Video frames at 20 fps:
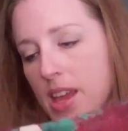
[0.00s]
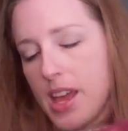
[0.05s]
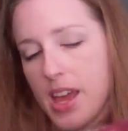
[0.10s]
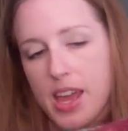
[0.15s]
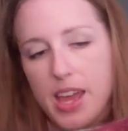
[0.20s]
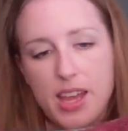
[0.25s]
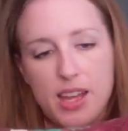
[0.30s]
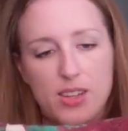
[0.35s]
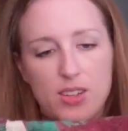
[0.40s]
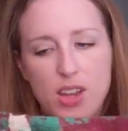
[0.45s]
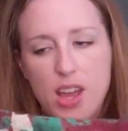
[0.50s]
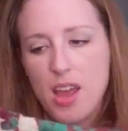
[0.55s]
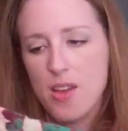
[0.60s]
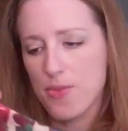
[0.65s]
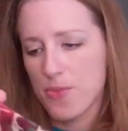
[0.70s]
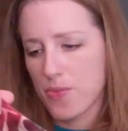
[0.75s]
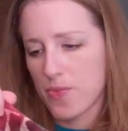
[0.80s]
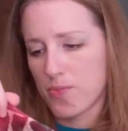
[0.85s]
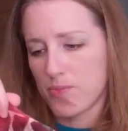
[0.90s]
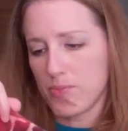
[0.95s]
And
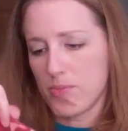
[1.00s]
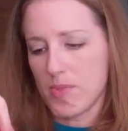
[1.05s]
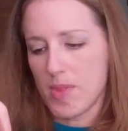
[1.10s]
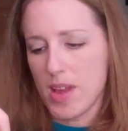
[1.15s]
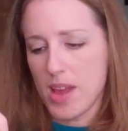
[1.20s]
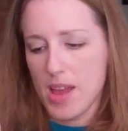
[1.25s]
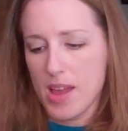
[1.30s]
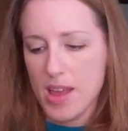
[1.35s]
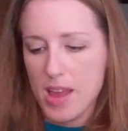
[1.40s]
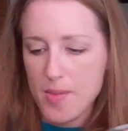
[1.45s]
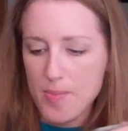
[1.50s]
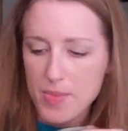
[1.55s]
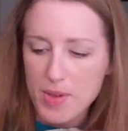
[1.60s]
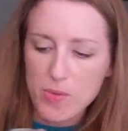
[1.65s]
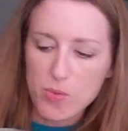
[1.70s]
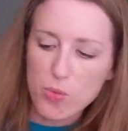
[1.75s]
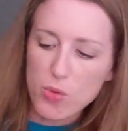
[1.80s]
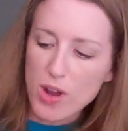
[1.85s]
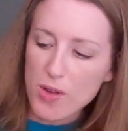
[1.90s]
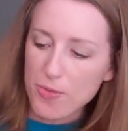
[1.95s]
I'm
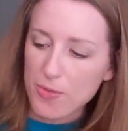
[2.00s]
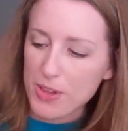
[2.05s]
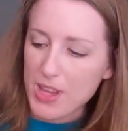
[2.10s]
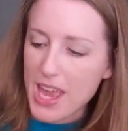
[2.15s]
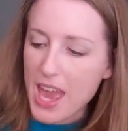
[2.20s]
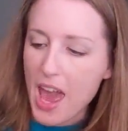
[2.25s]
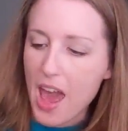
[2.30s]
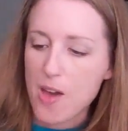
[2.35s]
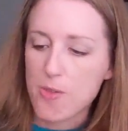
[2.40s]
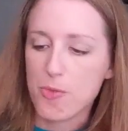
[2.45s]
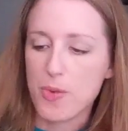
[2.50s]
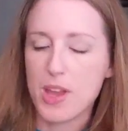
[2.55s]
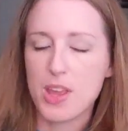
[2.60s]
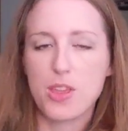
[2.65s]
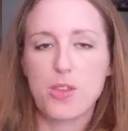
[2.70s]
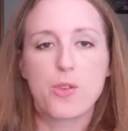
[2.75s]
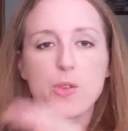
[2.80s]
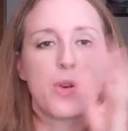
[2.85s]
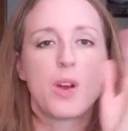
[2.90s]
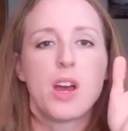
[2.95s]
roughly halfway
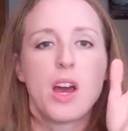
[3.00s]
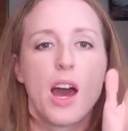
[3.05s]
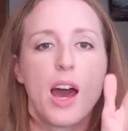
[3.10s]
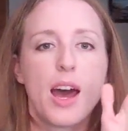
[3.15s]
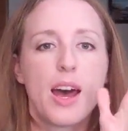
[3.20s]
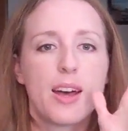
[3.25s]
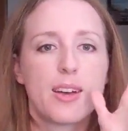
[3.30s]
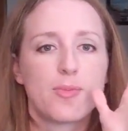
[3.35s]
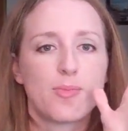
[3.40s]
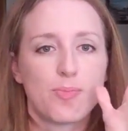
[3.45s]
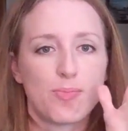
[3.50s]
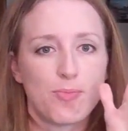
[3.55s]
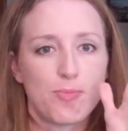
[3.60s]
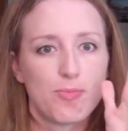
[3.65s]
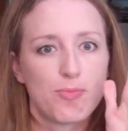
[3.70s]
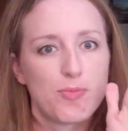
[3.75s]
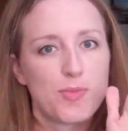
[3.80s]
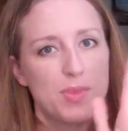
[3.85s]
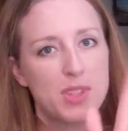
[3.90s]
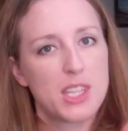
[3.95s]
through.
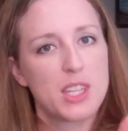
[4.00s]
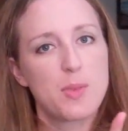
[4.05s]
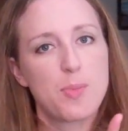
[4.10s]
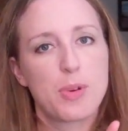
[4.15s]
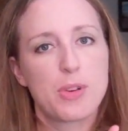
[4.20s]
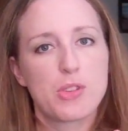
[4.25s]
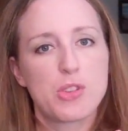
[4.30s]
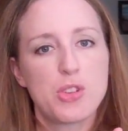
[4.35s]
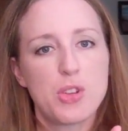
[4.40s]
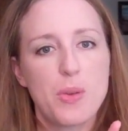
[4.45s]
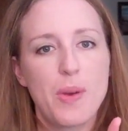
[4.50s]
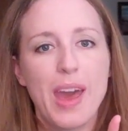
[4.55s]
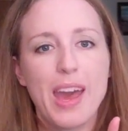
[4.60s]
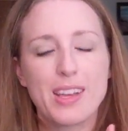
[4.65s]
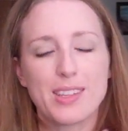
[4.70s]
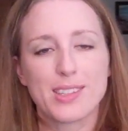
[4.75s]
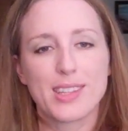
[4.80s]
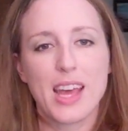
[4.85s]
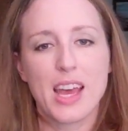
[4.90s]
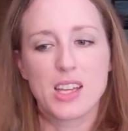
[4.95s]
To the person who
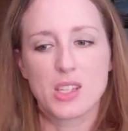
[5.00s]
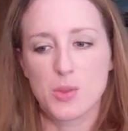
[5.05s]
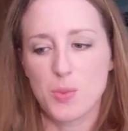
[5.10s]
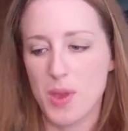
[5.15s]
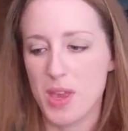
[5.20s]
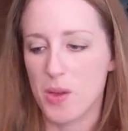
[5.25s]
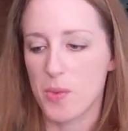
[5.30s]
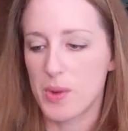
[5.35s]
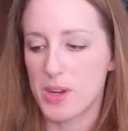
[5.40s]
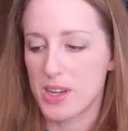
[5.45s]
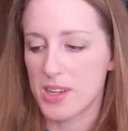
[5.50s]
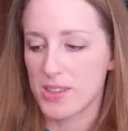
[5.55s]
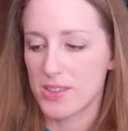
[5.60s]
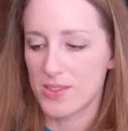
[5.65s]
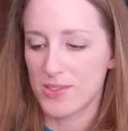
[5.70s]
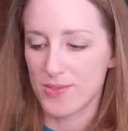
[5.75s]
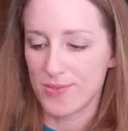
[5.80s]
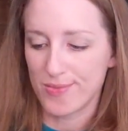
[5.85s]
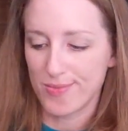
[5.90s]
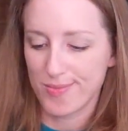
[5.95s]
asked last week, when I
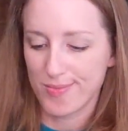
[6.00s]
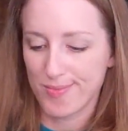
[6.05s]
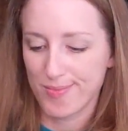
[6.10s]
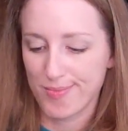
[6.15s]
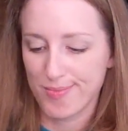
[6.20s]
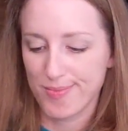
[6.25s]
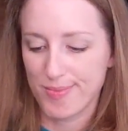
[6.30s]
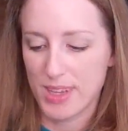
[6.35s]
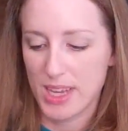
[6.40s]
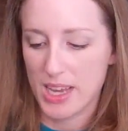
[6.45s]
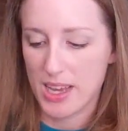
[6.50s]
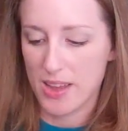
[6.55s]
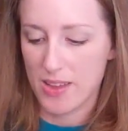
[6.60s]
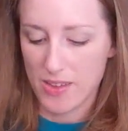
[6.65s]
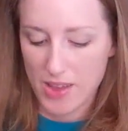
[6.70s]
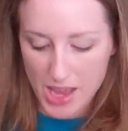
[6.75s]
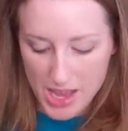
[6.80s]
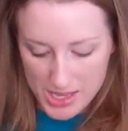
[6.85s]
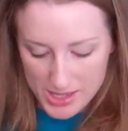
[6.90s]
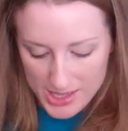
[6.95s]

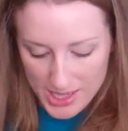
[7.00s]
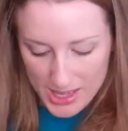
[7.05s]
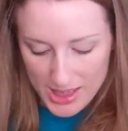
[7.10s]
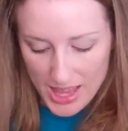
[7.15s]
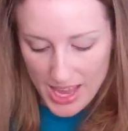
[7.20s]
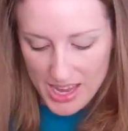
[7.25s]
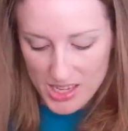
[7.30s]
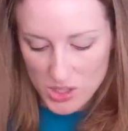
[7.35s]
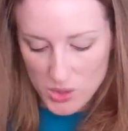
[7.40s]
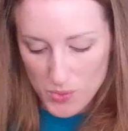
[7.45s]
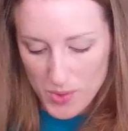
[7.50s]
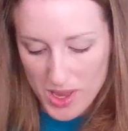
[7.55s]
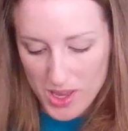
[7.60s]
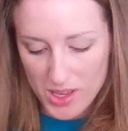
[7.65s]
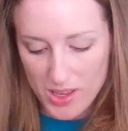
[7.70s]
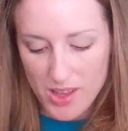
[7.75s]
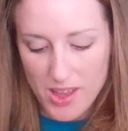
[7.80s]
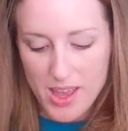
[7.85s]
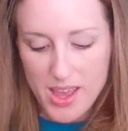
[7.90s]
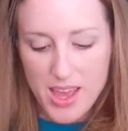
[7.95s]
had said last week
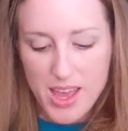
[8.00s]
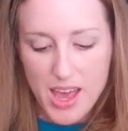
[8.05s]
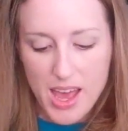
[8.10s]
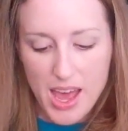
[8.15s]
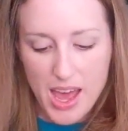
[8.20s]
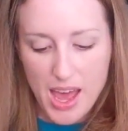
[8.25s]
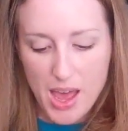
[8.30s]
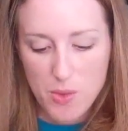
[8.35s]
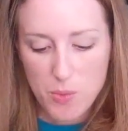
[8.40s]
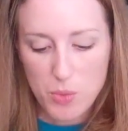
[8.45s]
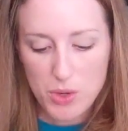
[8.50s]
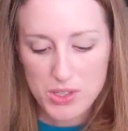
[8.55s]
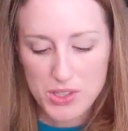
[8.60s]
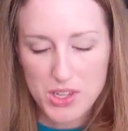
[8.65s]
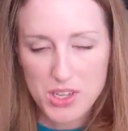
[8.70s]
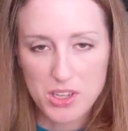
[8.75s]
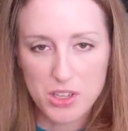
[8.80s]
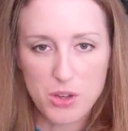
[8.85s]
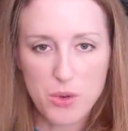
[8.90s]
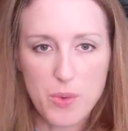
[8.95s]
I
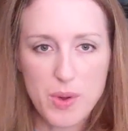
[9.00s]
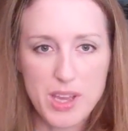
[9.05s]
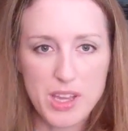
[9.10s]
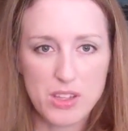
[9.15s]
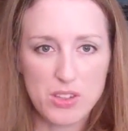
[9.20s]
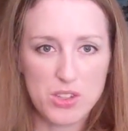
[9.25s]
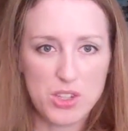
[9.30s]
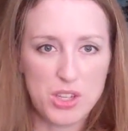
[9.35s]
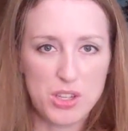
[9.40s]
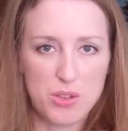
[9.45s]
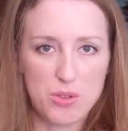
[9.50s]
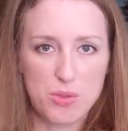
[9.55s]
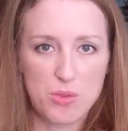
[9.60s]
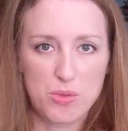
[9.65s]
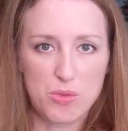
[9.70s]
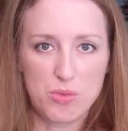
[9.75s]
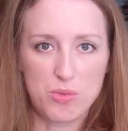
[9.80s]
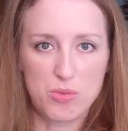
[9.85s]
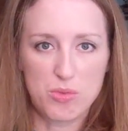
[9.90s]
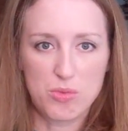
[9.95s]
wasn't going
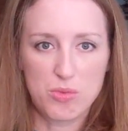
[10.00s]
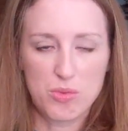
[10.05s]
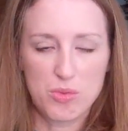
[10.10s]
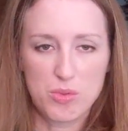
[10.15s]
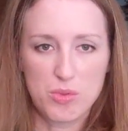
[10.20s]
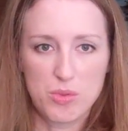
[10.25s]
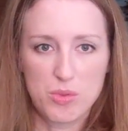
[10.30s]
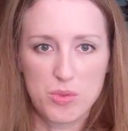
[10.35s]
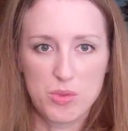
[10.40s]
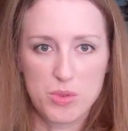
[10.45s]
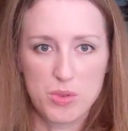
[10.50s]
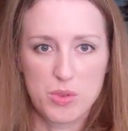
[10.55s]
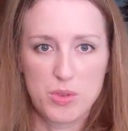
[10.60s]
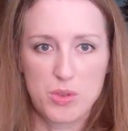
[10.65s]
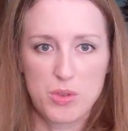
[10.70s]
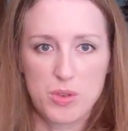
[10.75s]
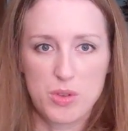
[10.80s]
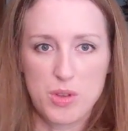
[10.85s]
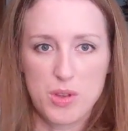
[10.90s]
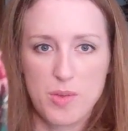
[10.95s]
to,
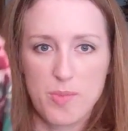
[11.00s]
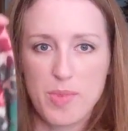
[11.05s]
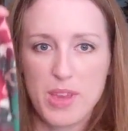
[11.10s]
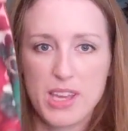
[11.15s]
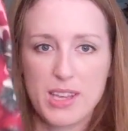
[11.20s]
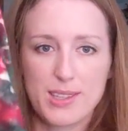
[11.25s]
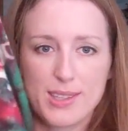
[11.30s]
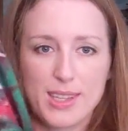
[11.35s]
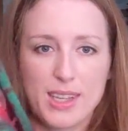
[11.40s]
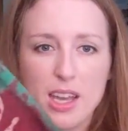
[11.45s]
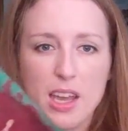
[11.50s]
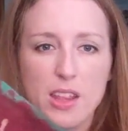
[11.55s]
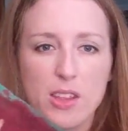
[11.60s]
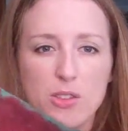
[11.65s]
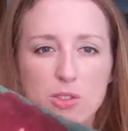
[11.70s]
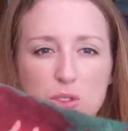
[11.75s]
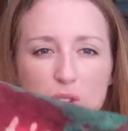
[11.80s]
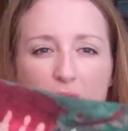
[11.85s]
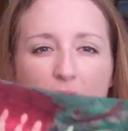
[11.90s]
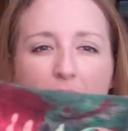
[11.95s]
because the
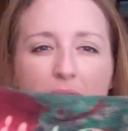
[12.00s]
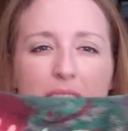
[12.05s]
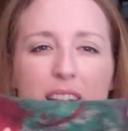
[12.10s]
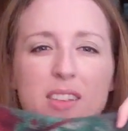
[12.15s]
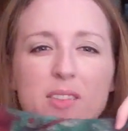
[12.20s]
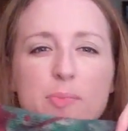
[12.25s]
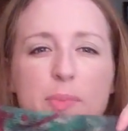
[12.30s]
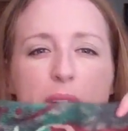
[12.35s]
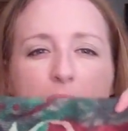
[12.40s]
colors kind of